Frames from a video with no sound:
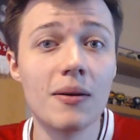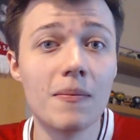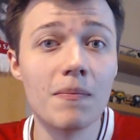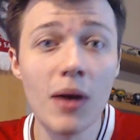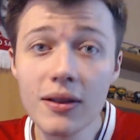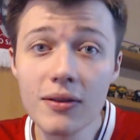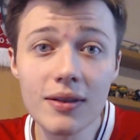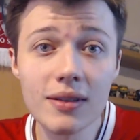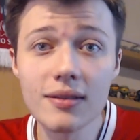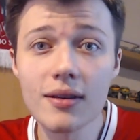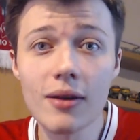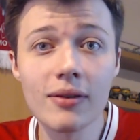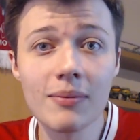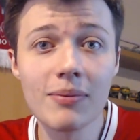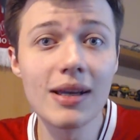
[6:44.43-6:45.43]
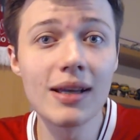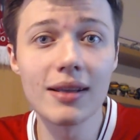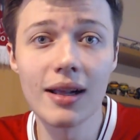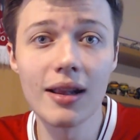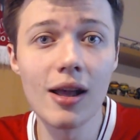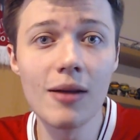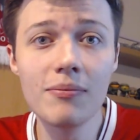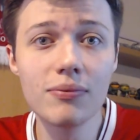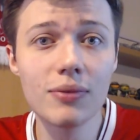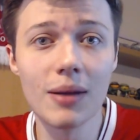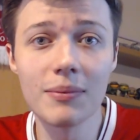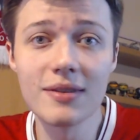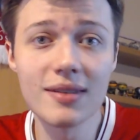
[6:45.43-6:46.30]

might not necessarily be at the club come the